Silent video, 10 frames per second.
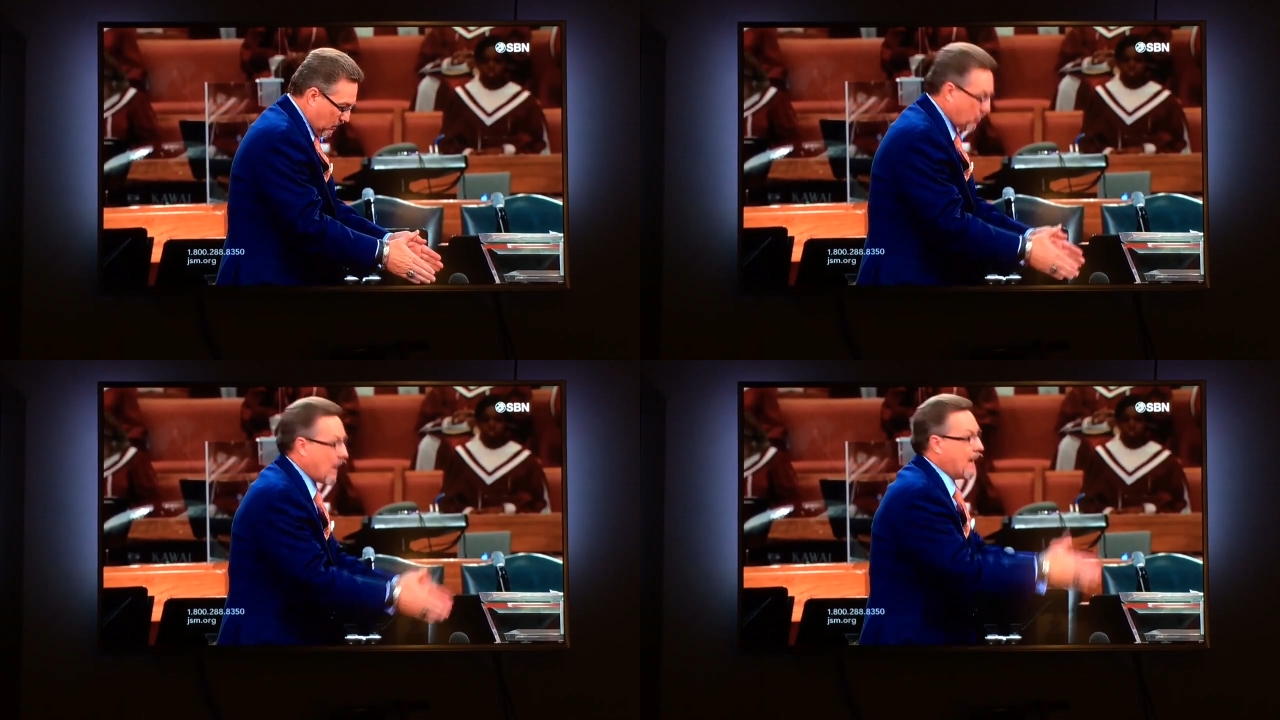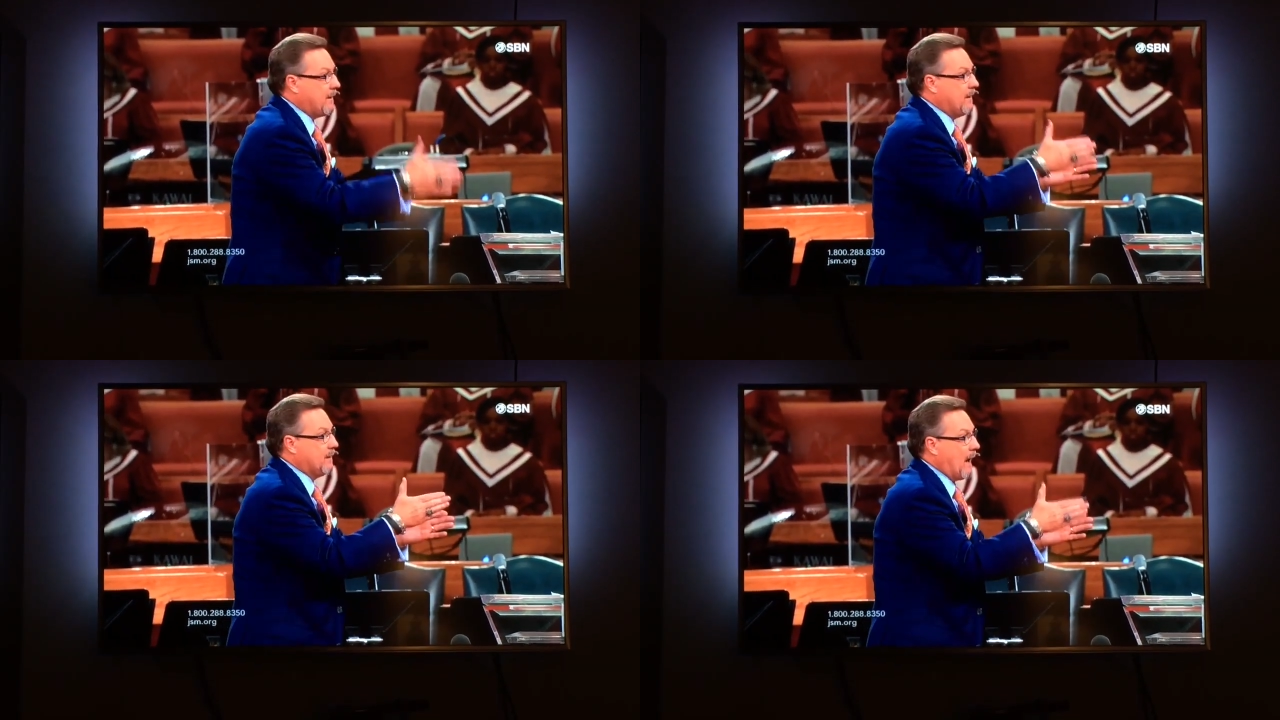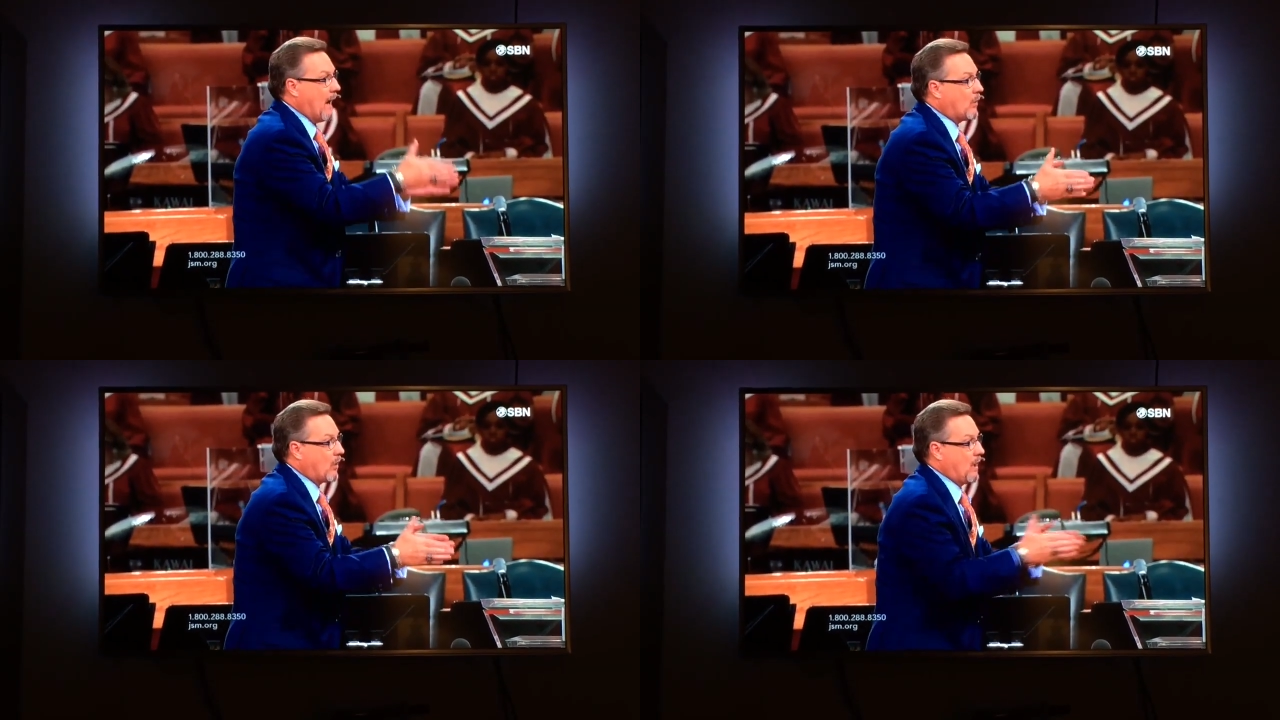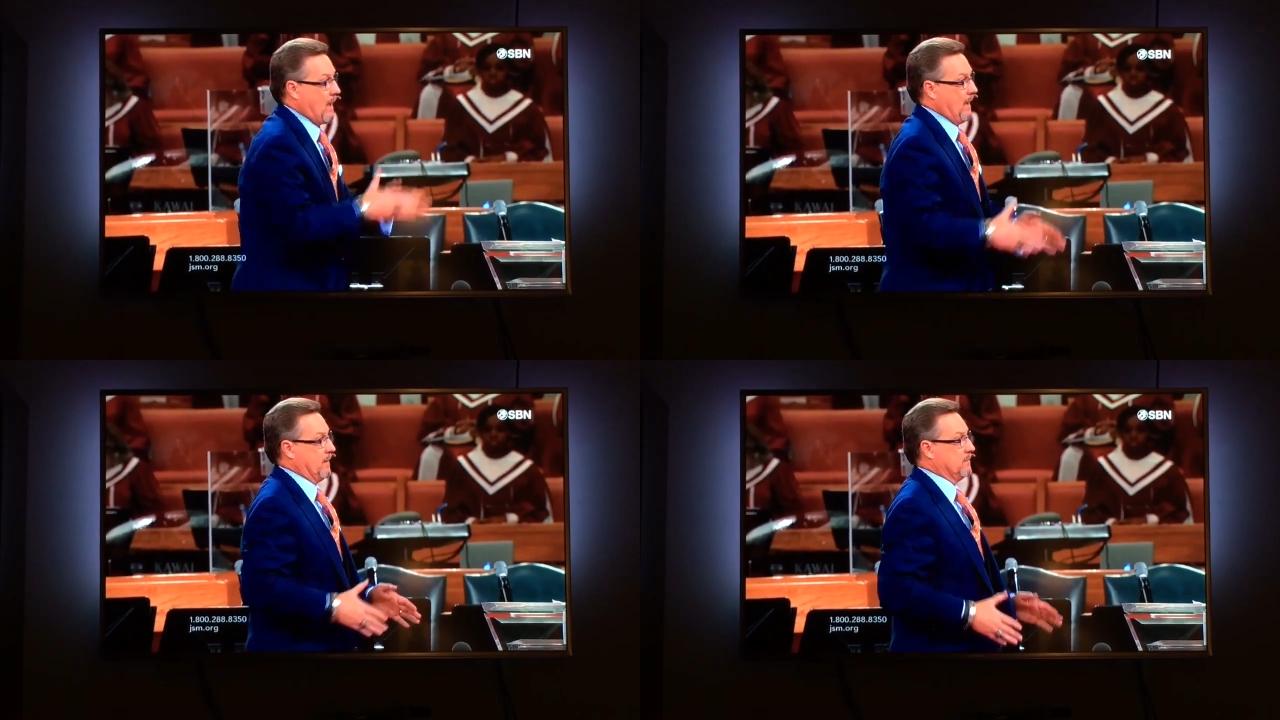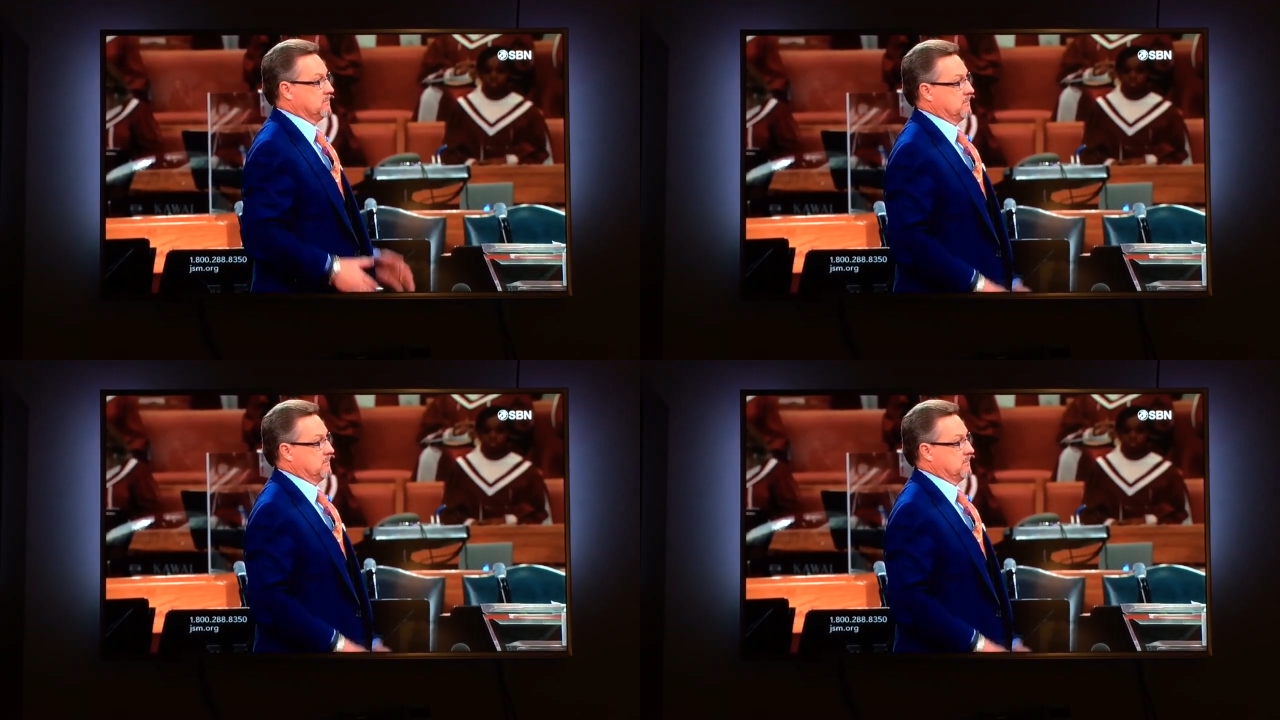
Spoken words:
right in our lane.